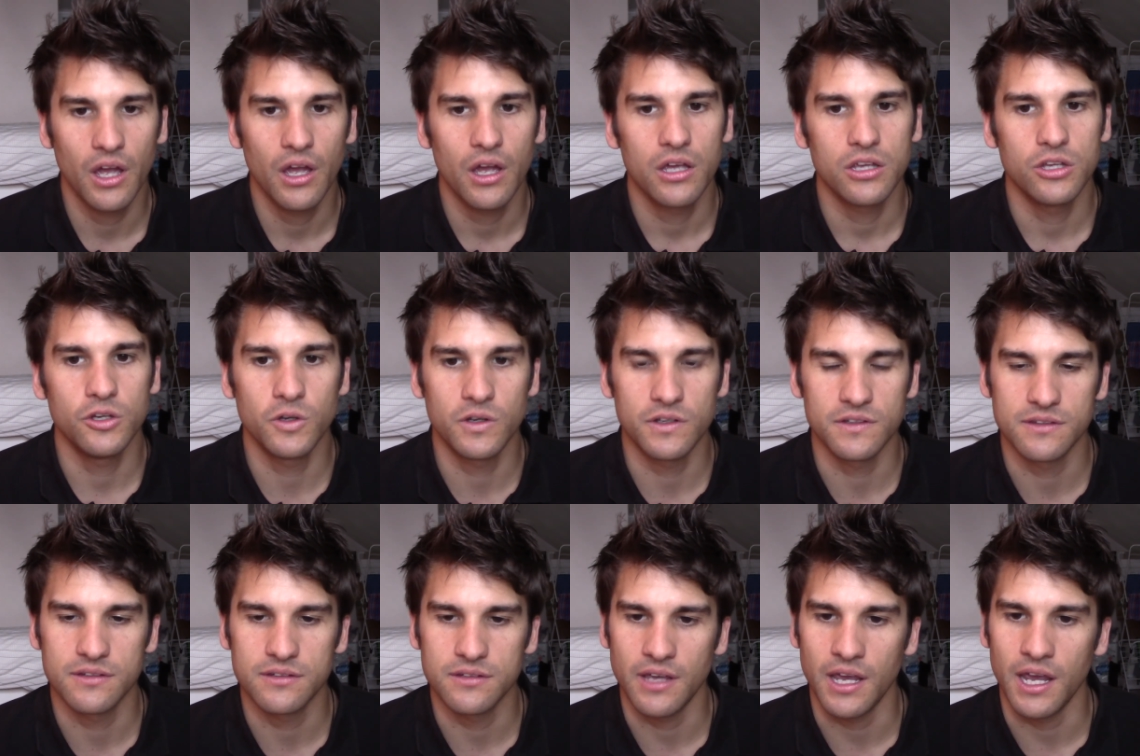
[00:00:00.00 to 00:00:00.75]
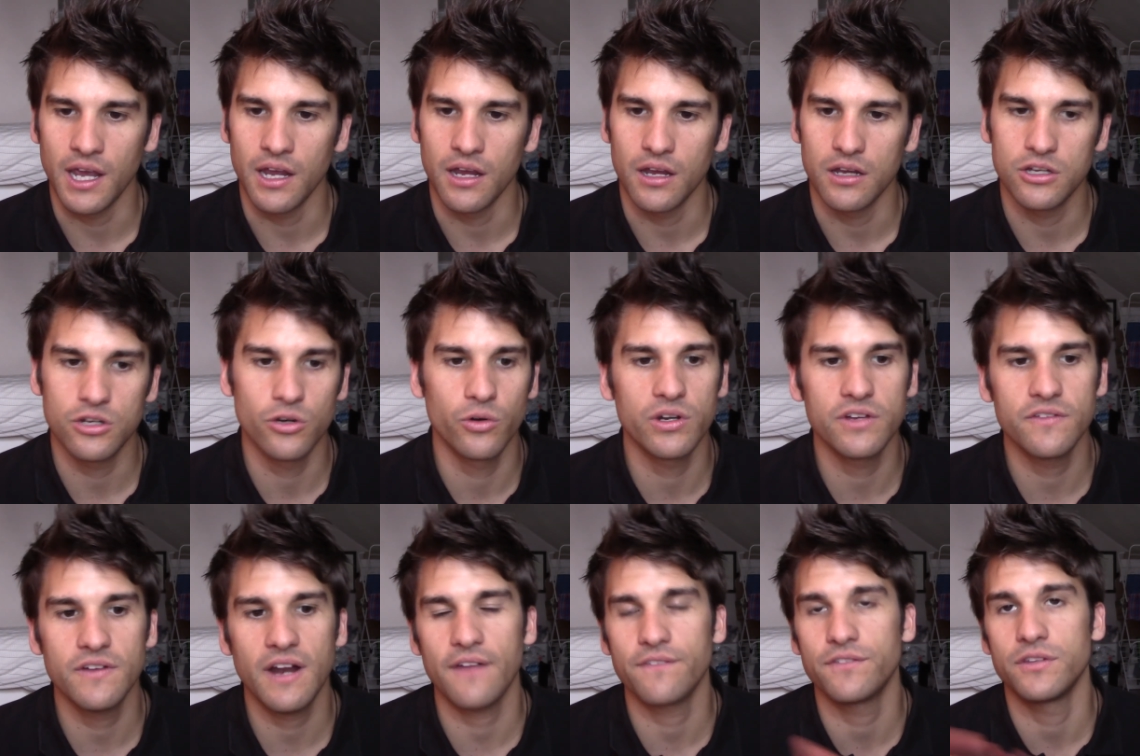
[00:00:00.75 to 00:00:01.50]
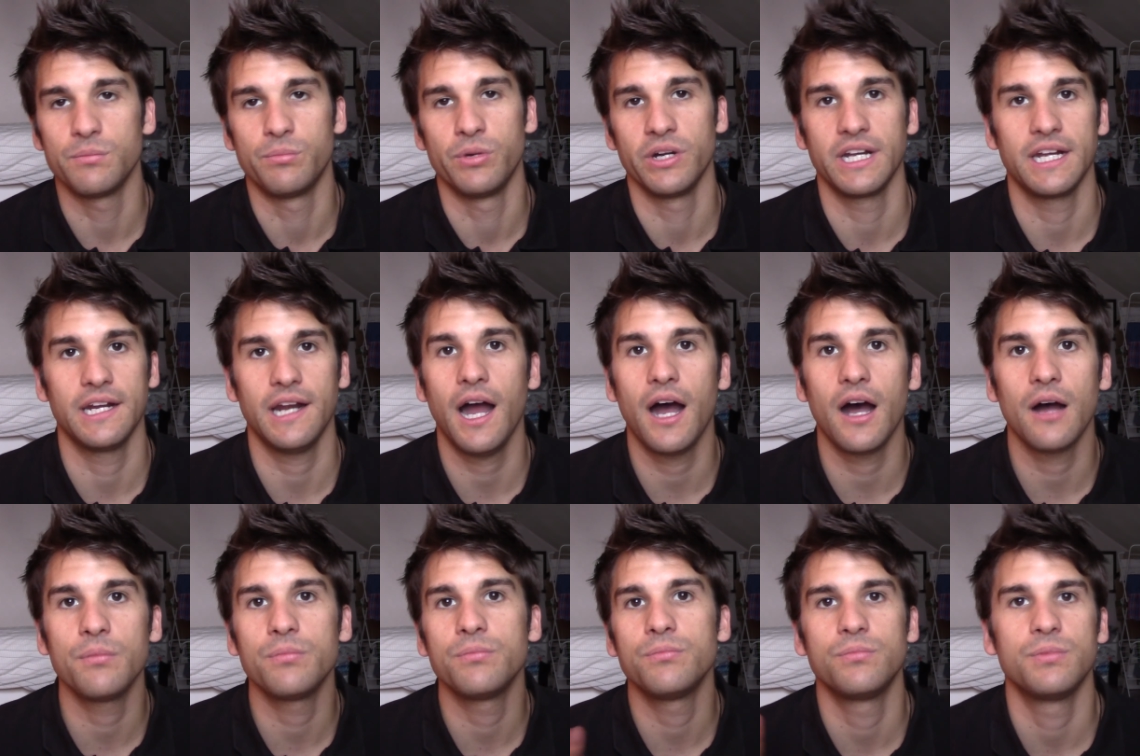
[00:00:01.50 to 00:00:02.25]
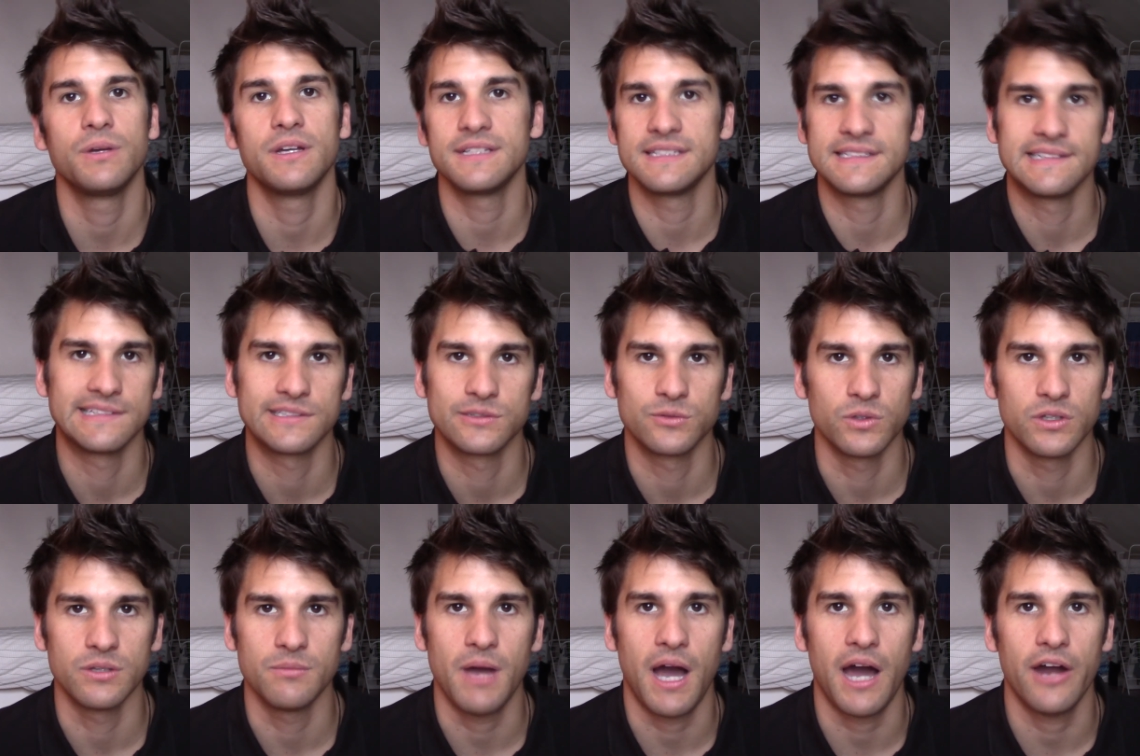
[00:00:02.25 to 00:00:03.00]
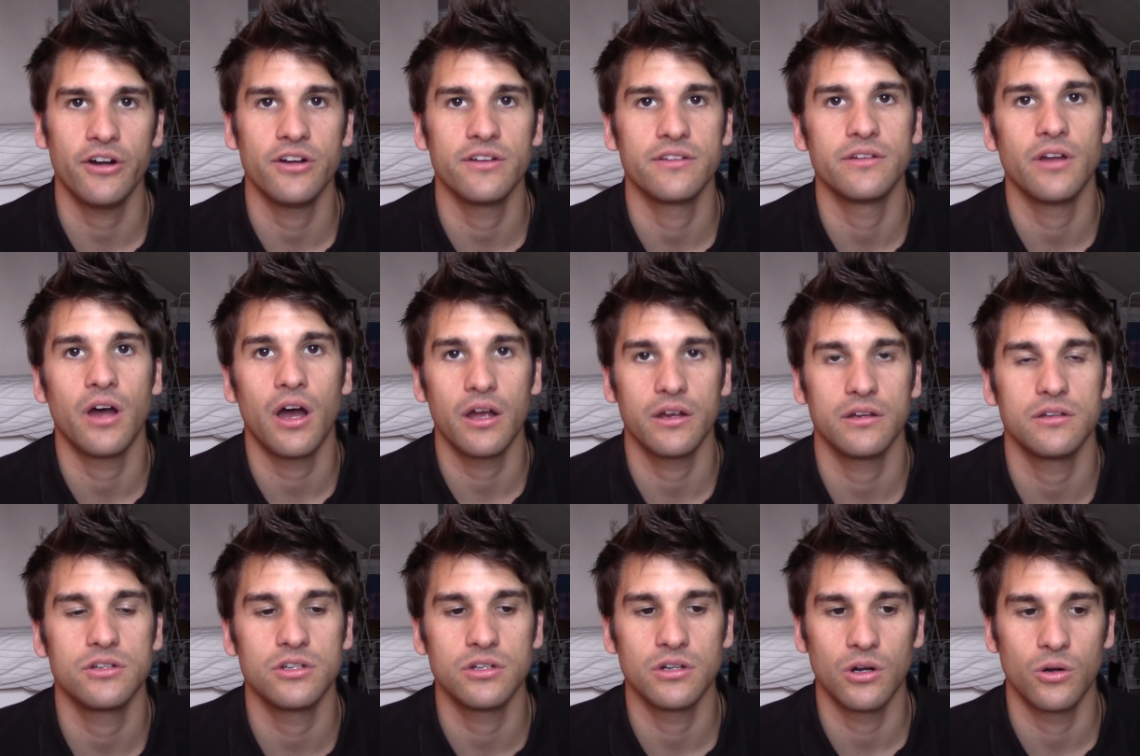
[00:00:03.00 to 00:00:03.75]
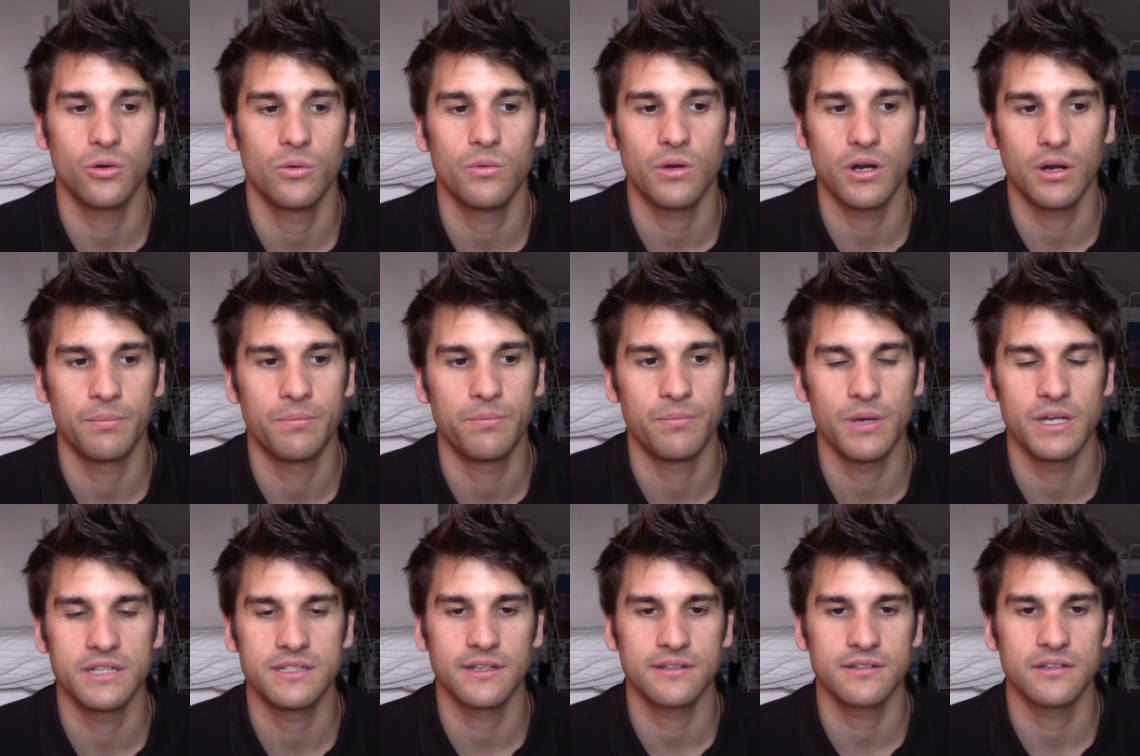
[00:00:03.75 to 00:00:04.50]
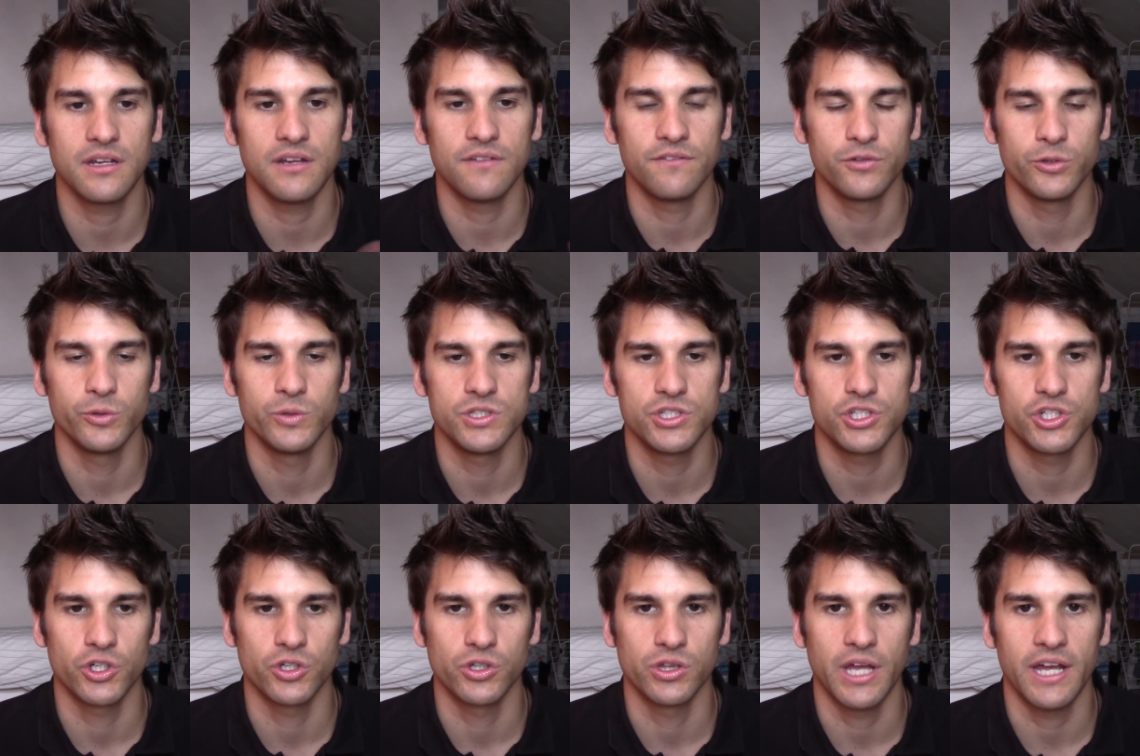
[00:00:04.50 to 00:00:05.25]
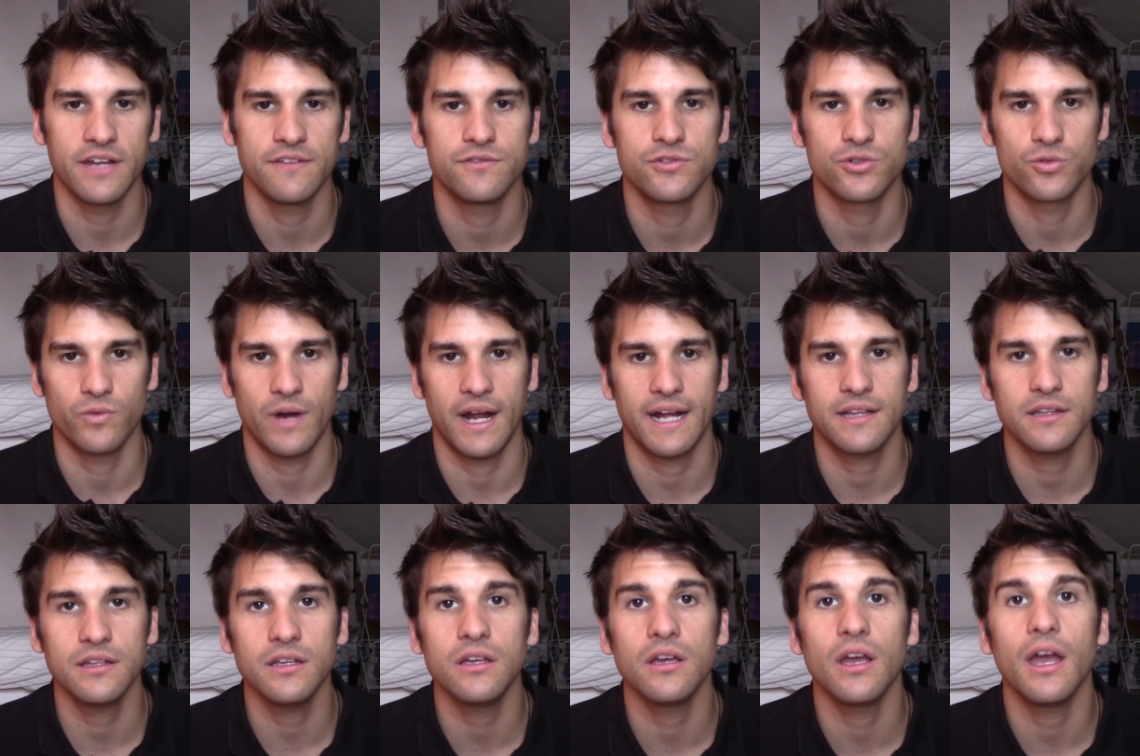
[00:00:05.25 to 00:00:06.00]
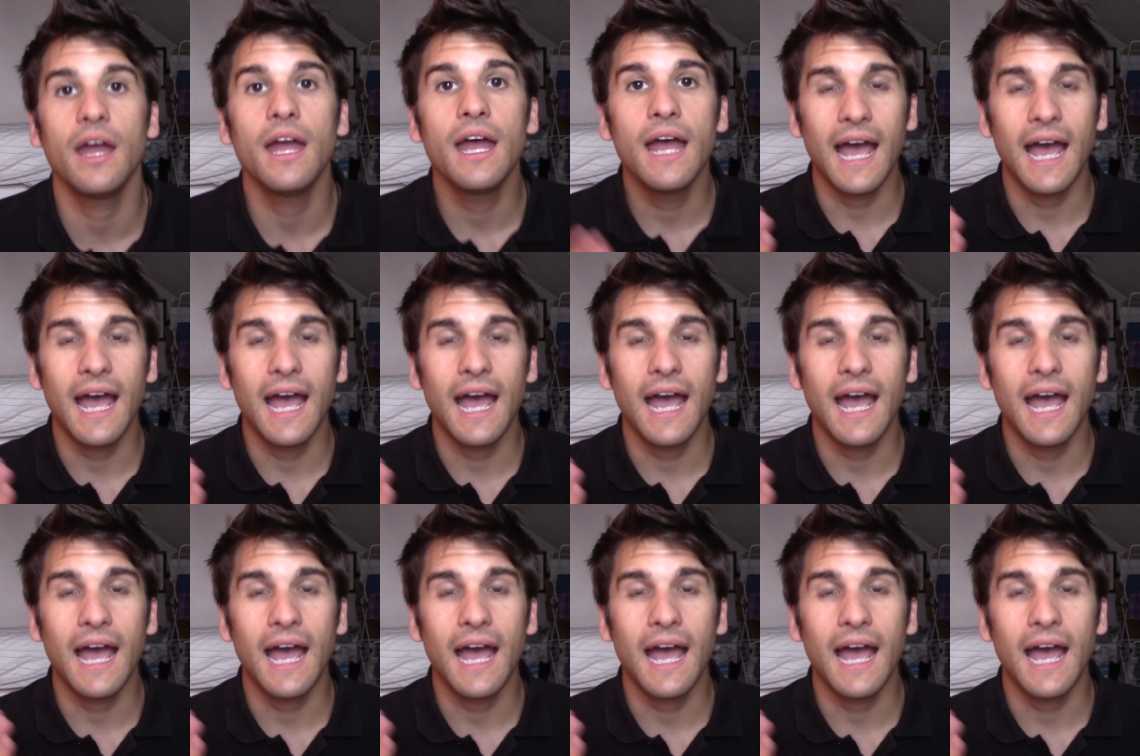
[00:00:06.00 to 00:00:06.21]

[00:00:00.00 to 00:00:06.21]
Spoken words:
You can say, you don't even have to bring it up because it doesn't really matter. It's not, it doesn't influence your life directly.